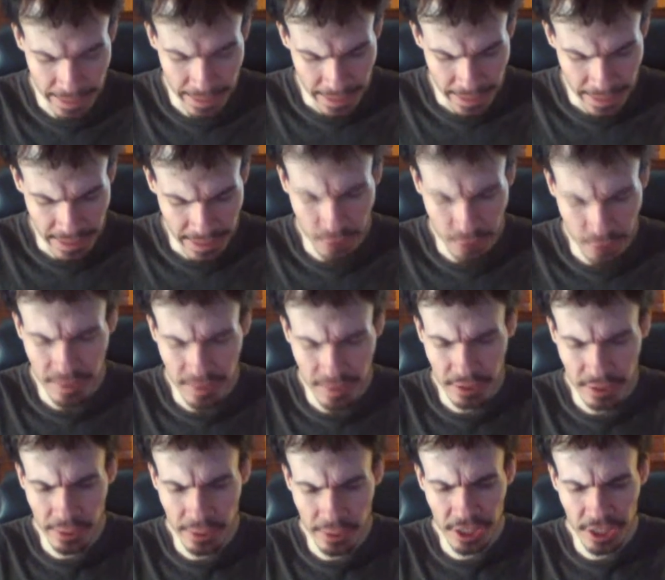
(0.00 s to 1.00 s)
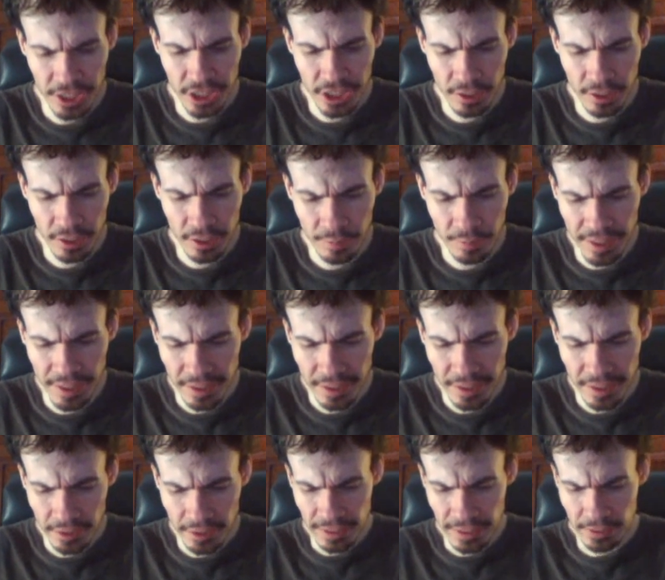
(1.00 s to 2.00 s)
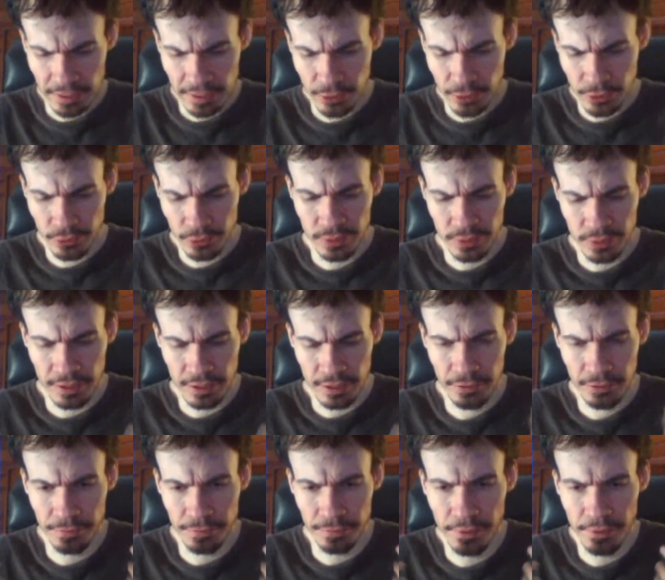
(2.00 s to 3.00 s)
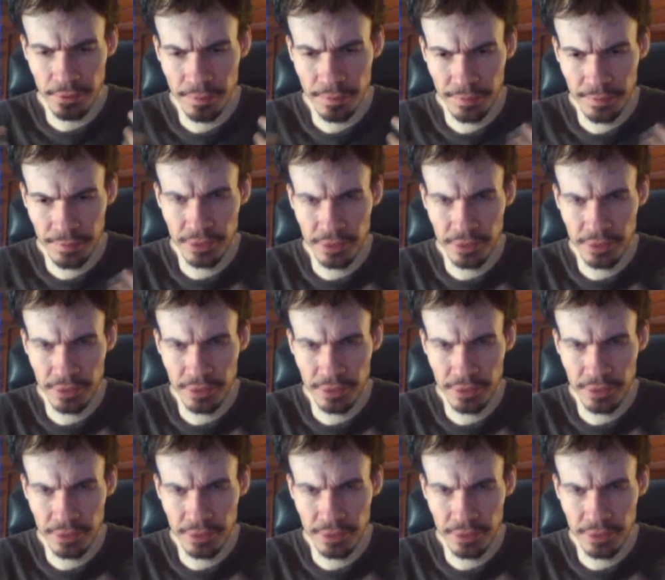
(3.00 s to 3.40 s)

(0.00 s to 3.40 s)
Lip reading: And the Masquerade Shell basically allows you to transform